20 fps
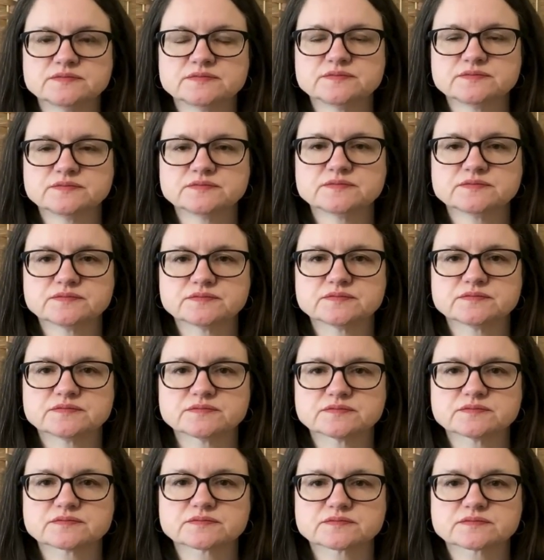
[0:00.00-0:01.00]

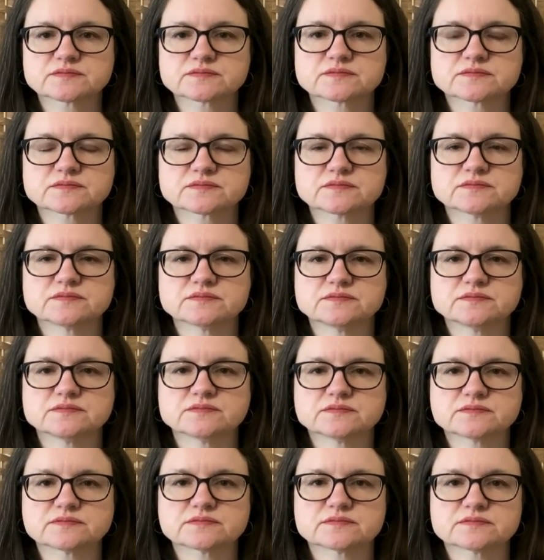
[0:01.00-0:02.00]

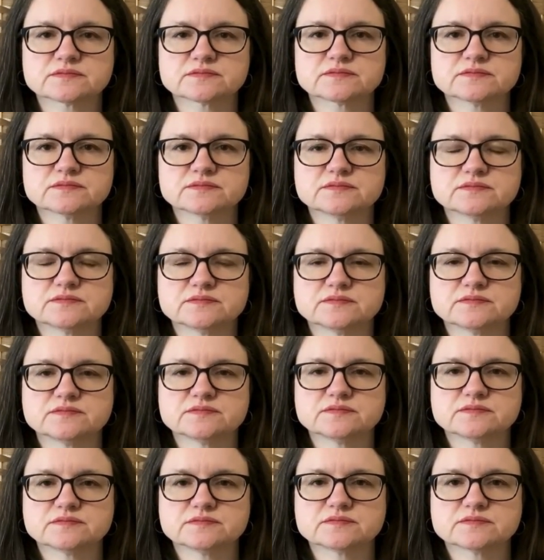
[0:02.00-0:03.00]

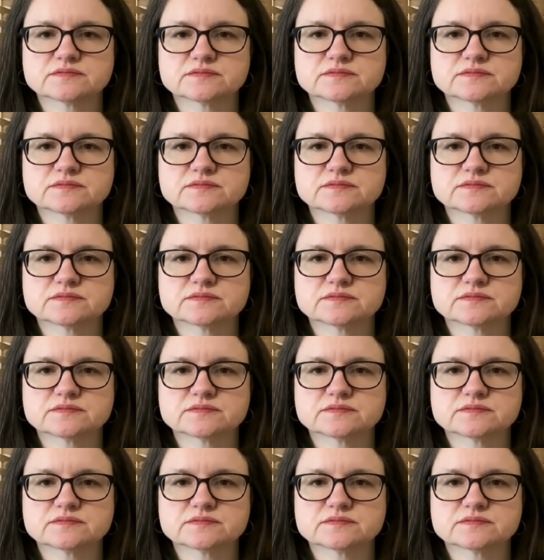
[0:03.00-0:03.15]
(no one is talking)